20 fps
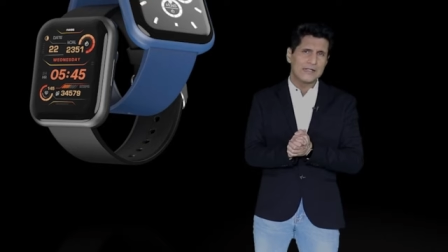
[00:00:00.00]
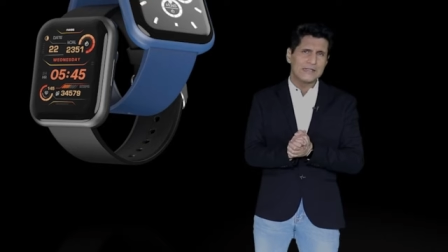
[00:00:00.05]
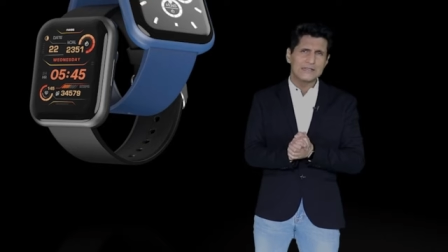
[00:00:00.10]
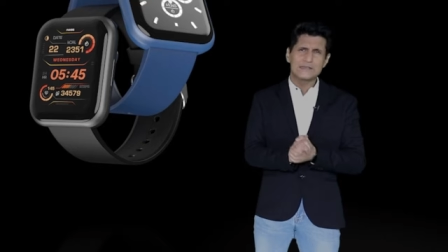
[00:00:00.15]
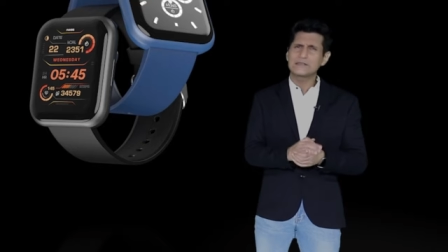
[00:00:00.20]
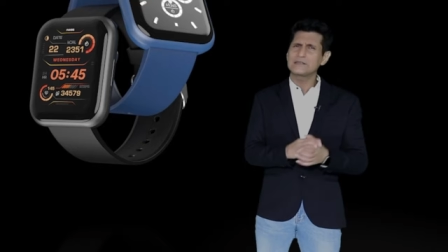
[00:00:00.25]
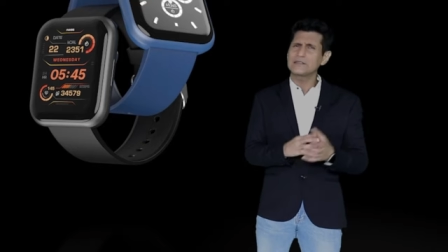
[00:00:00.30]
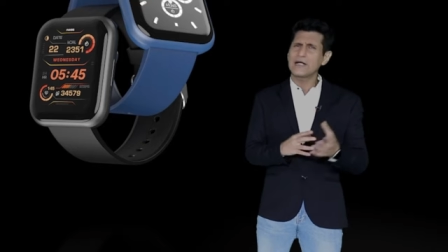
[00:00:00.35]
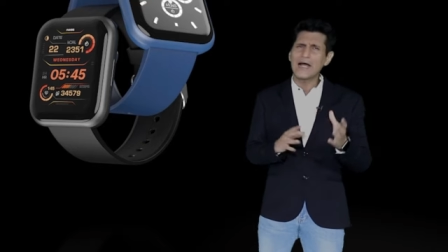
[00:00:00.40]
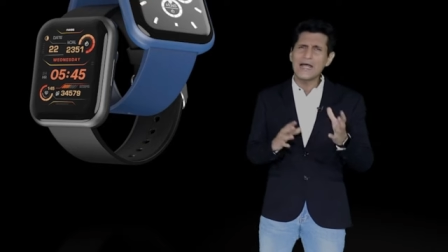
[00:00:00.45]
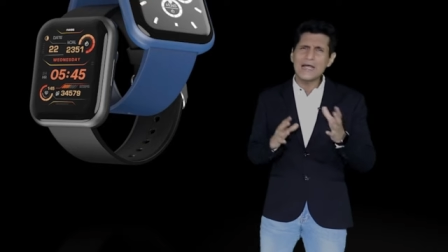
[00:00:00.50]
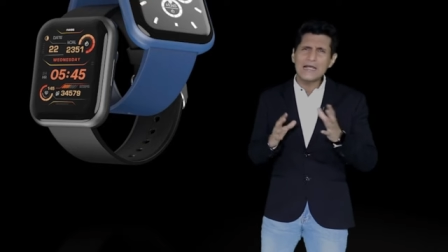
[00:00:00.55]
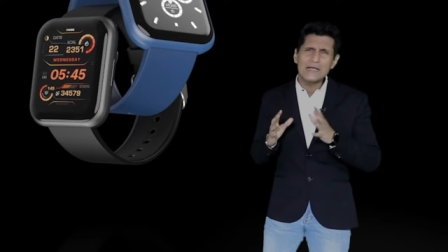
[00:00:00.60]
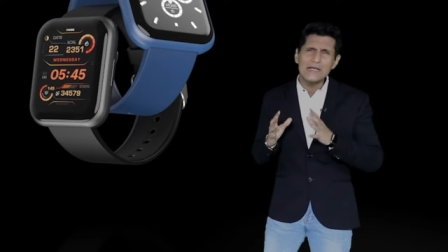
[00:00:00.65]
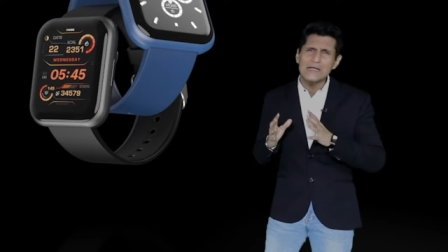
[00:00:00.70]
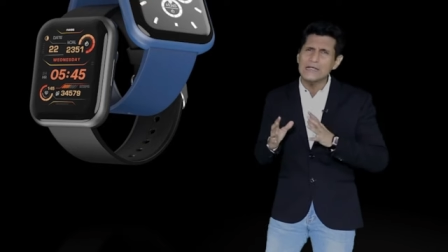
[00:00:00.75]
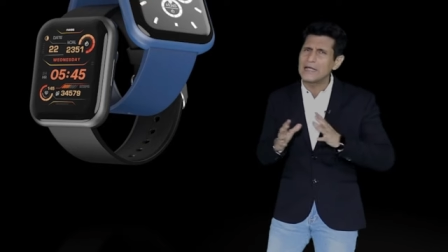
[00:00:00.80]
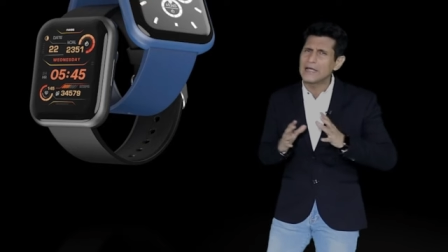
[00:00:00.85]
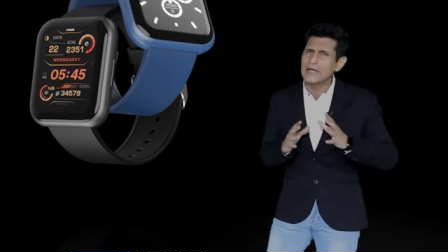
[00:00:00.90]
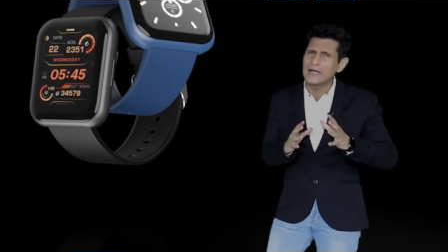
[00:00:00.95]
Style
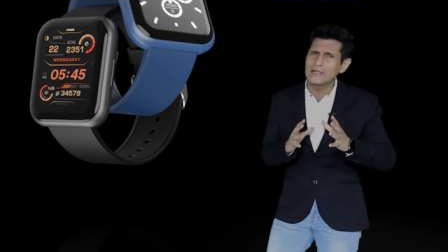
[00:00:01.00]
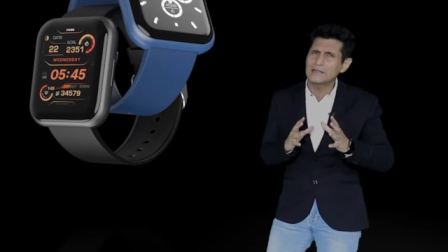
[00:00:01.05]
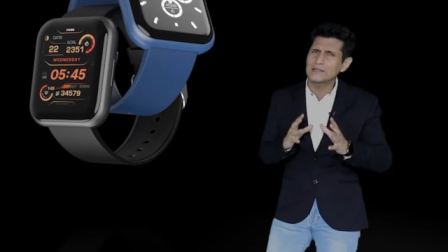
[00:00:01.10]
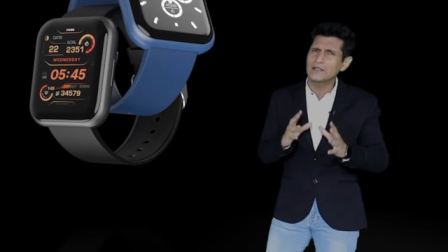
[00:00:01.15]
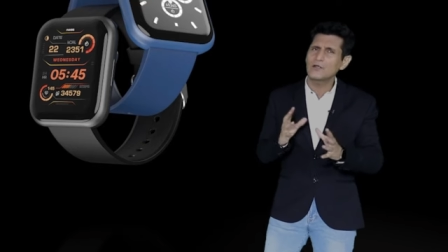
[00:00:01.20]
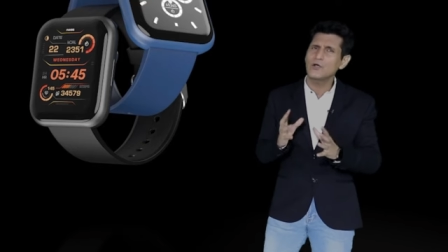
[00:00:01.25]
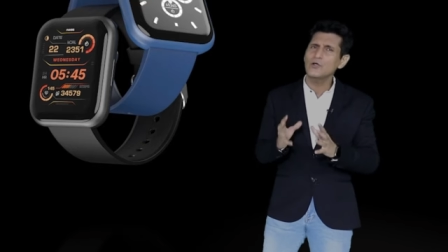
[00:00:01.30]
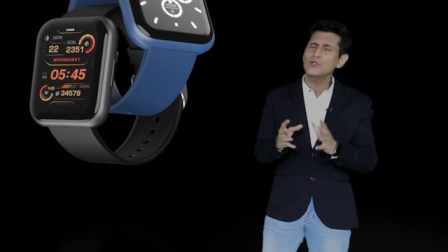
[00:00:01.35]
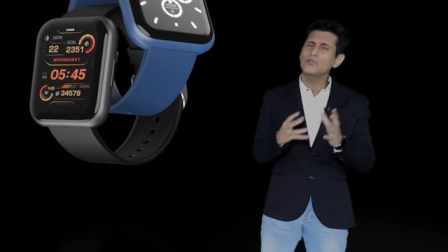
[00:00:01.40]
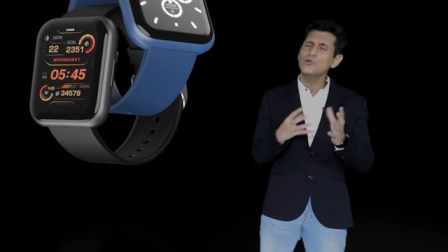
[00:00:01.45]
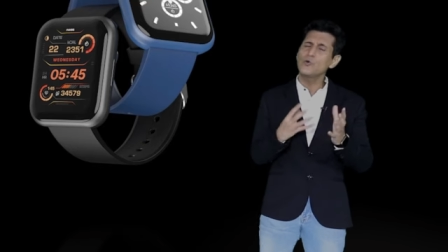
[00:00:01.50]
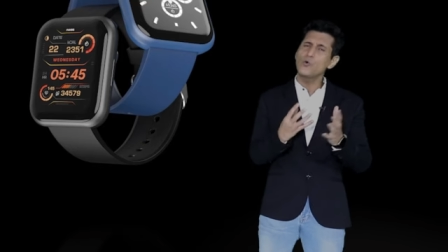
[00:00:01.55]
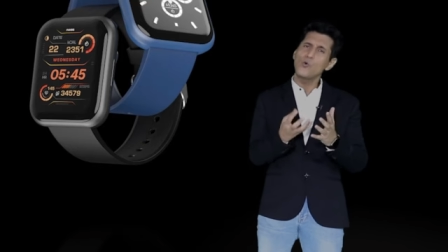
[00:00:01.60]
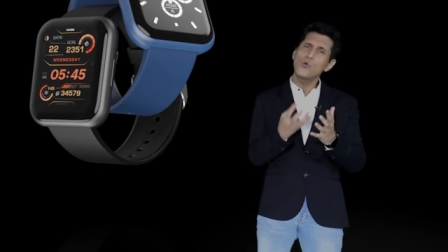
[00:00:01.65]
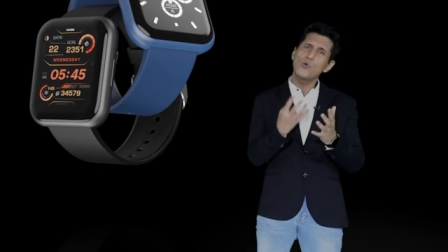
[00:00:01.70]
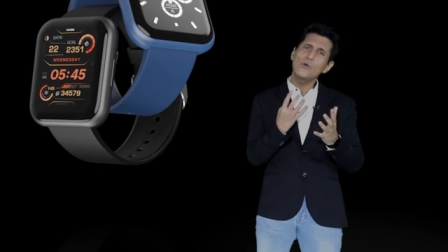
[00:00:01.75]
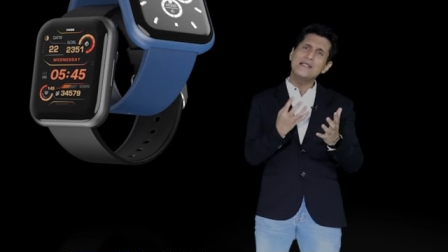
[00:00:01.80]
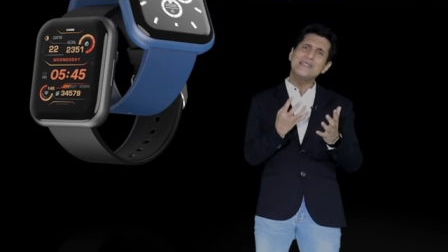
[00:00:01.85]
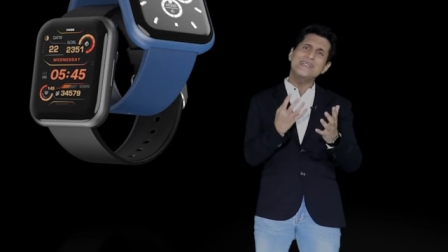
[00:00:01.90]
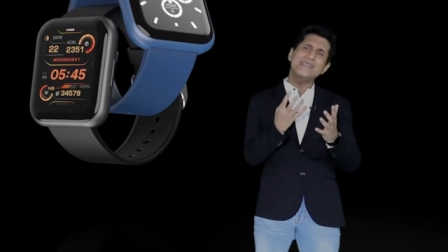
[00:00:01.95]
and health are not
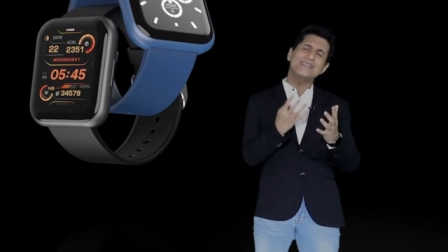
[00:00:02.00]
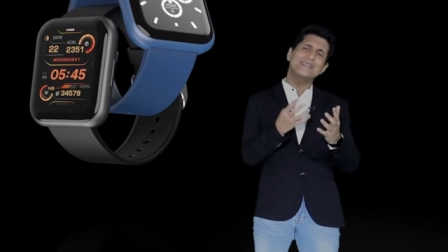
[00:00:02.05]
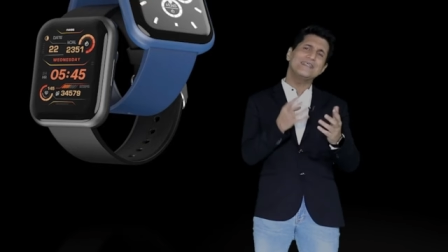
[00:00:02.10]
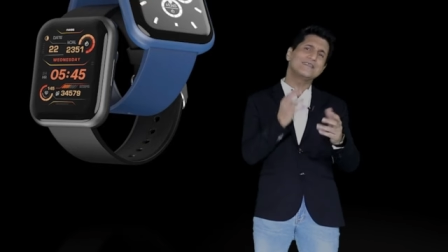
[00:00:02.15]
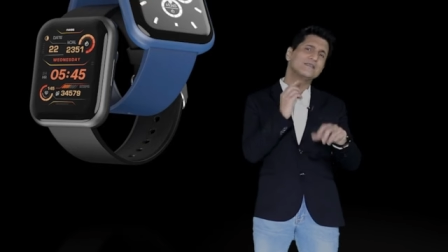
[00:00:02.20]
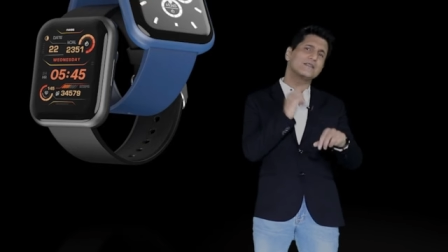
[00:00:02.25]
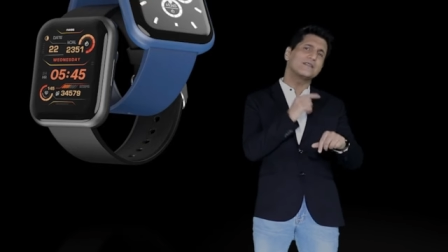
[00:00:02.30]
the only things